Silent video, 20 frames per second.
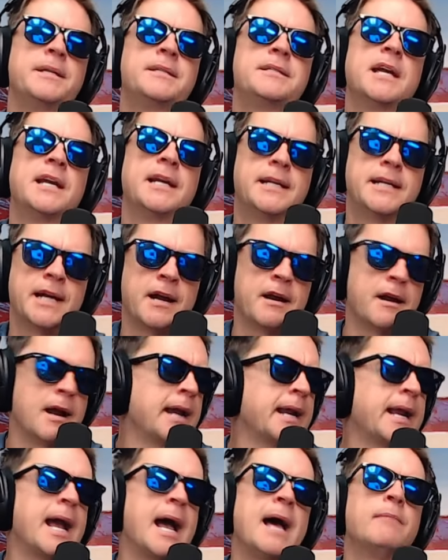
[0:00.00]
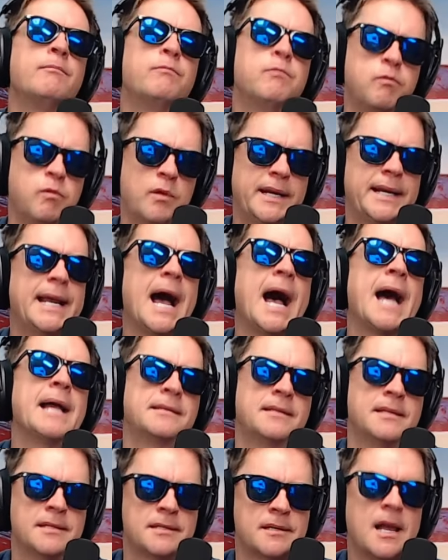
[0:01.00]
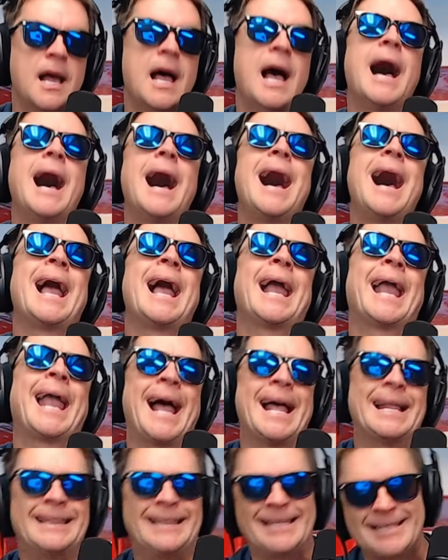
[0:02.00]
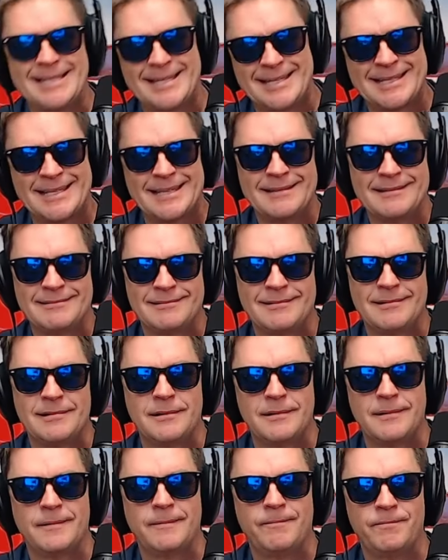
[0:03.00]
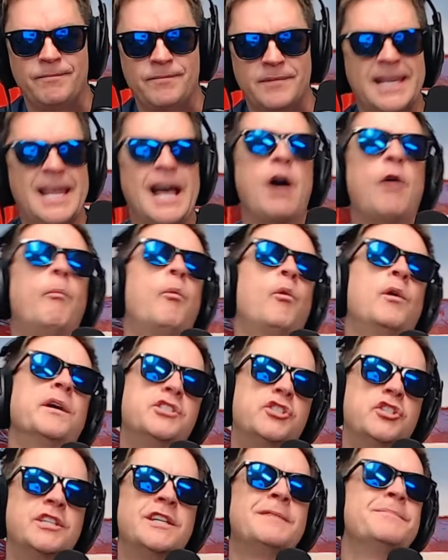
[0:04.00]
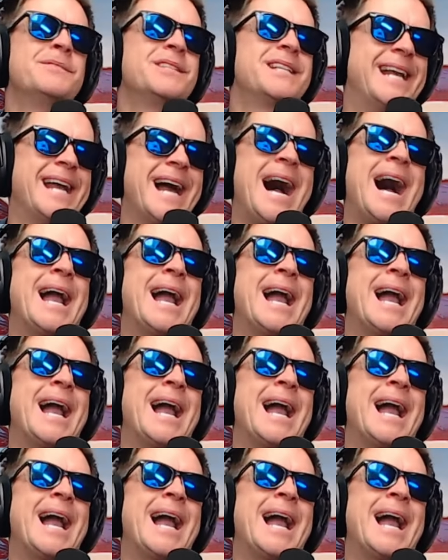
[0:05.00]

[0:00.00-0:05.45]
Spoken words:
let me take care. We got this. I got this. Cowboy Jim's